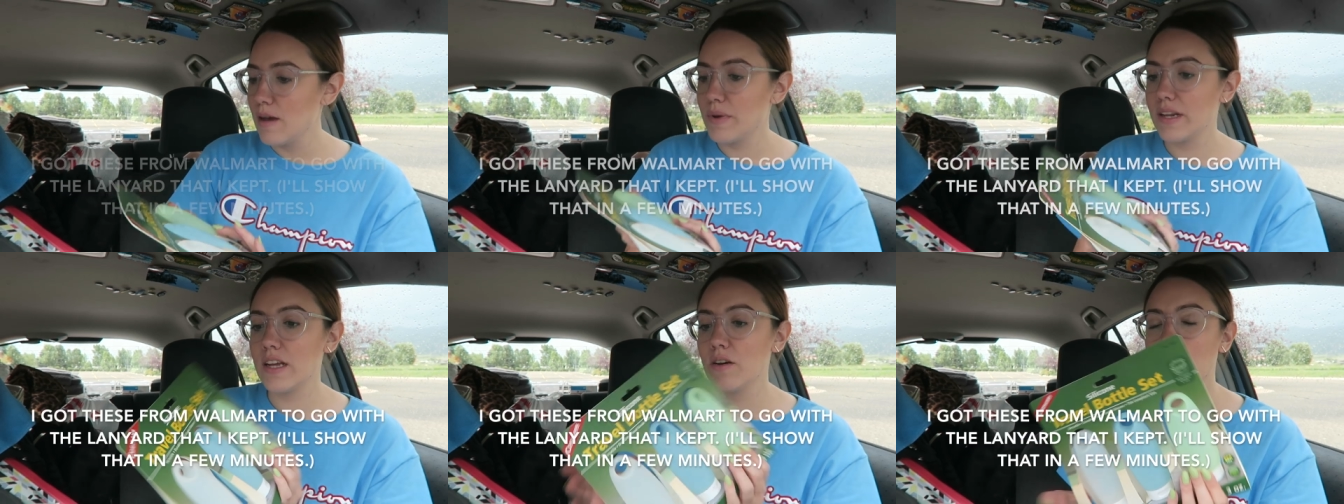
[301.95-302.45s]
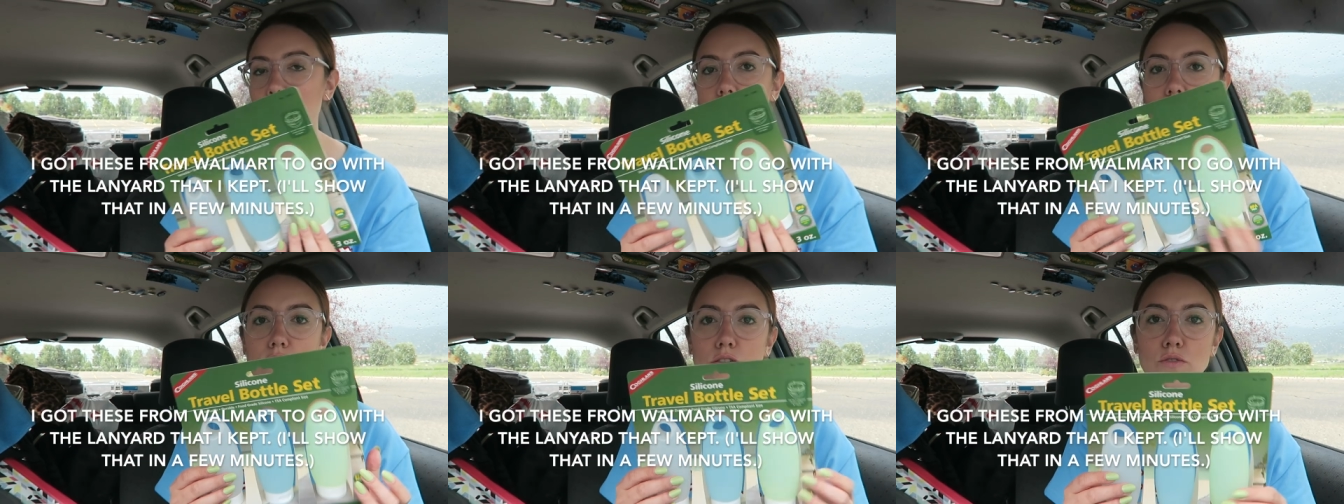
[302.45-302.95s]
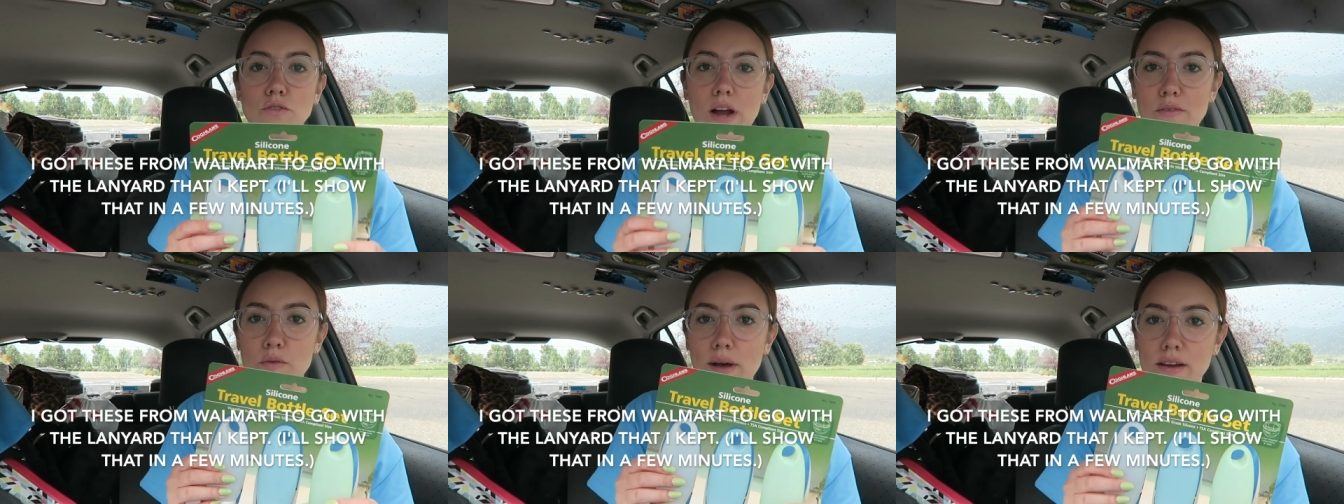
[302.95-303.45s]
but here are those little
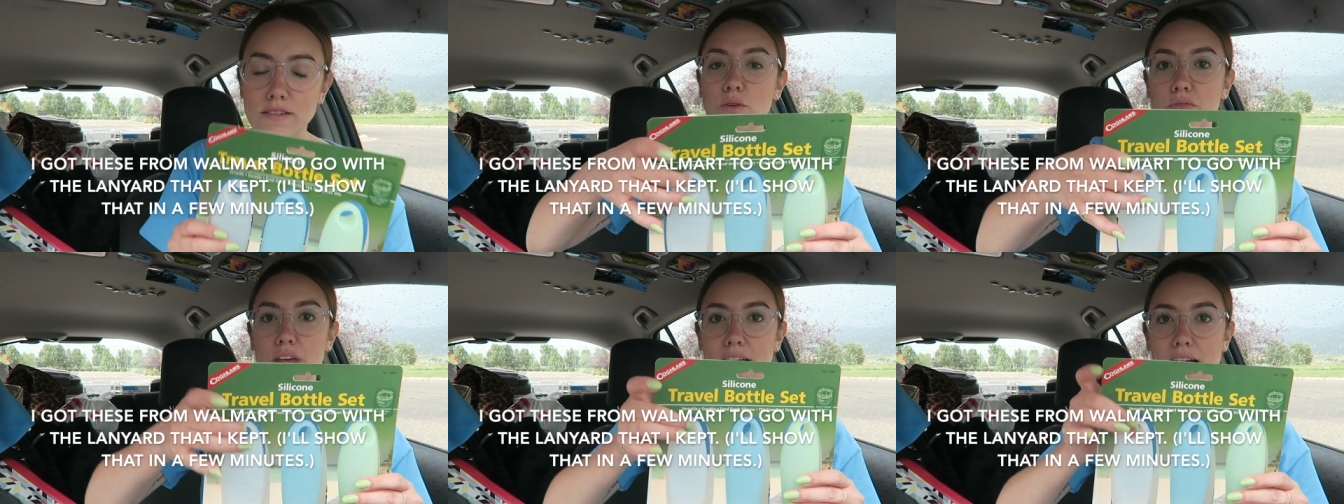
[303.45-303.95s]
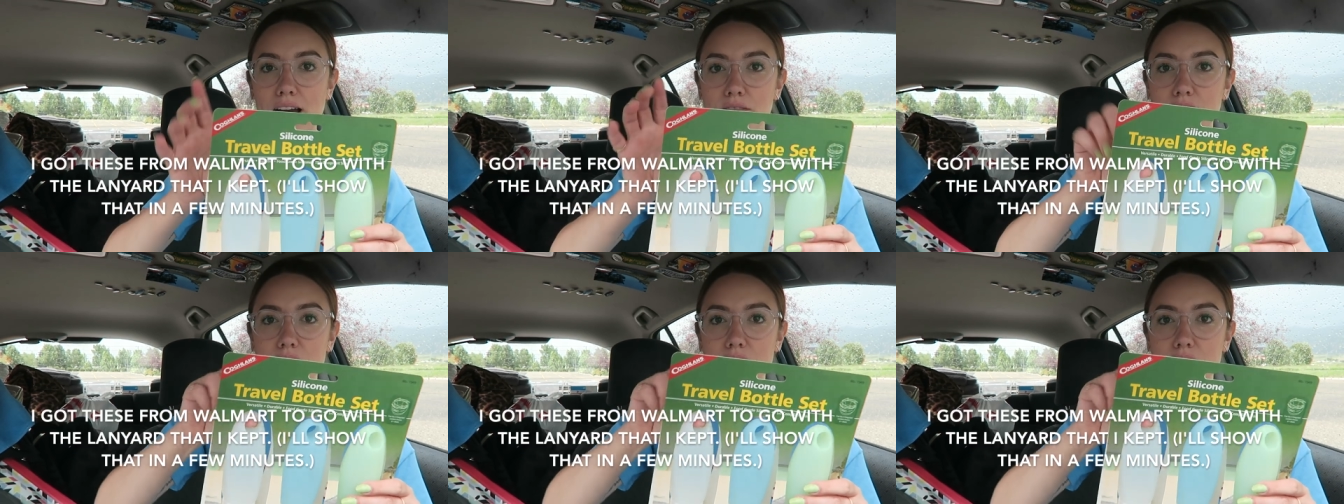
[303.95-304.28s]
travel bottles. So they have